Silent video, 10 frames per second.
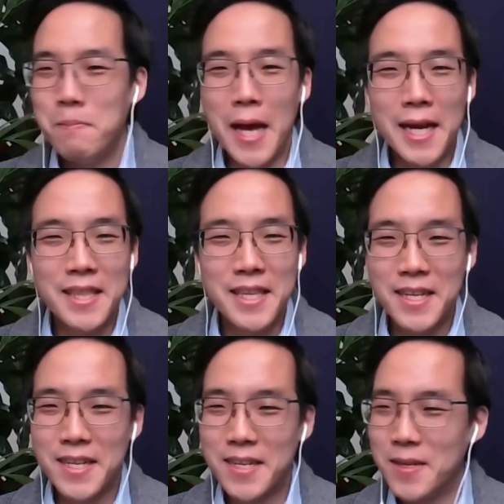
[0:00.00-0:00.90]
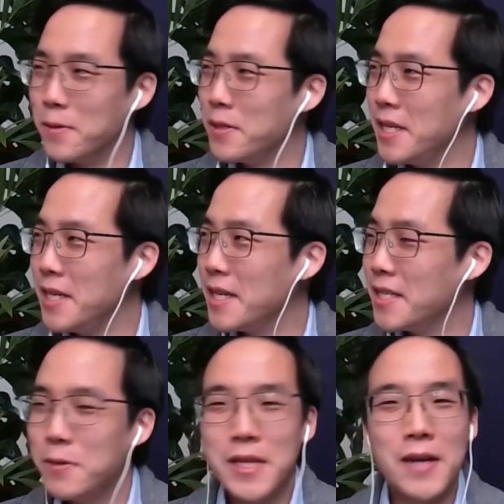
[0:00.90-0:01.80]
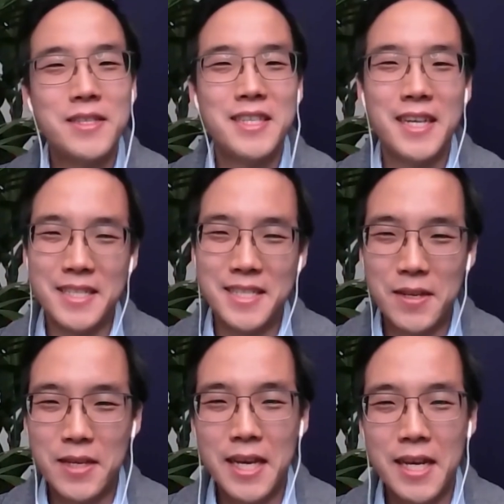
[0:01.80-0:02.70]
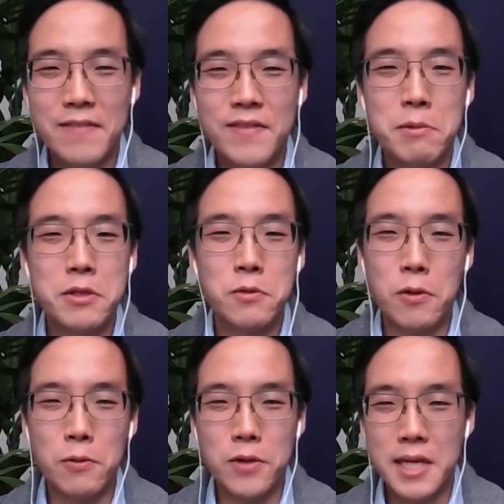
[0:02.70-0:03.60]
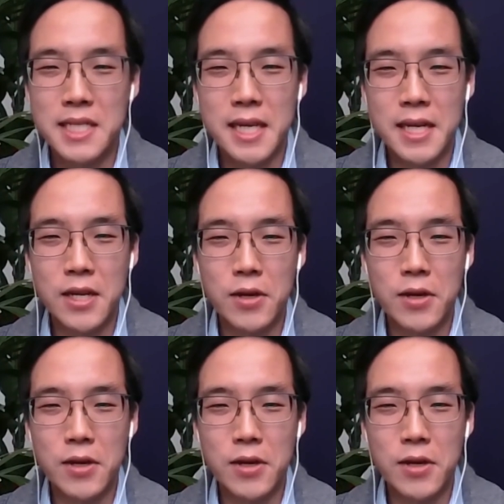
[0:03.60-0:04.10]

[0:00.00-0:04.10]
Back in the early 2010s, he had a famous quote where he said,